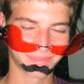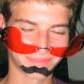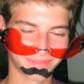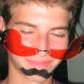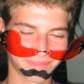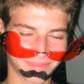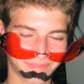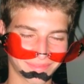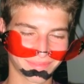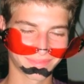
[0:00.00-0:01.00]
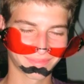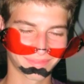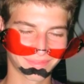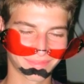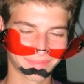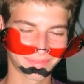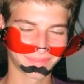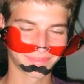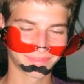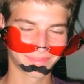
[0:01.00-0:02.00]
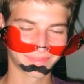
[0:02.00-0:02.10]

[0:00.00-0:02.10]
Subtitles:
Nobody speaks.